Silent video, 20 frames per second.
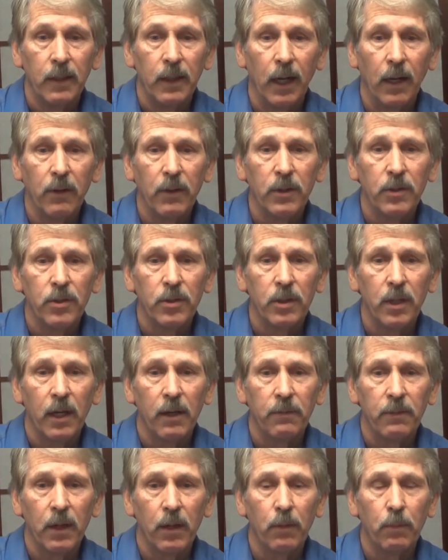How can
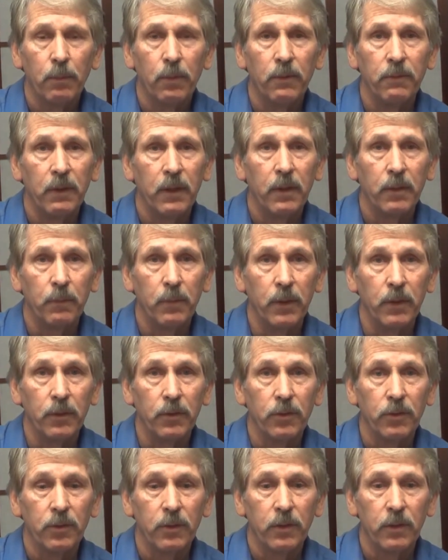staff help prevent
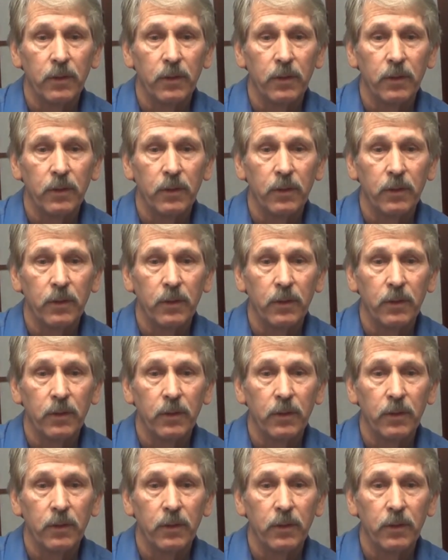abuse?